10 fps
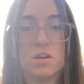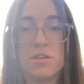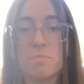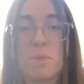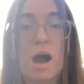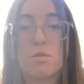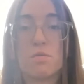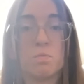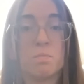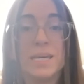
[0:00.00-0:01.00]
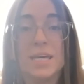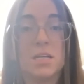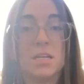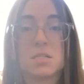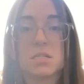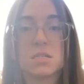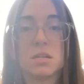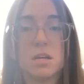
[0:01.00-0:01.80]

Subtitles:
they're powerful beings.